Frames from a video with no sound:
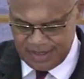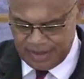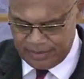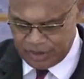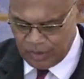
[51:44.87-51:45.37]

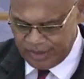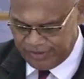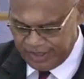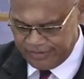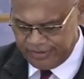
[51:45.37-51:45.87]
verse
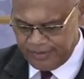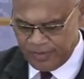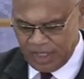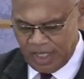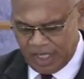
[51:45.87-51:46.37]
25.
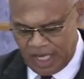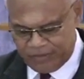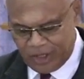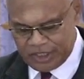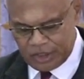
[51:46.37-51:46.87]

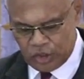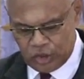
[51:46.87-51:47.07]
Therefore I say to you,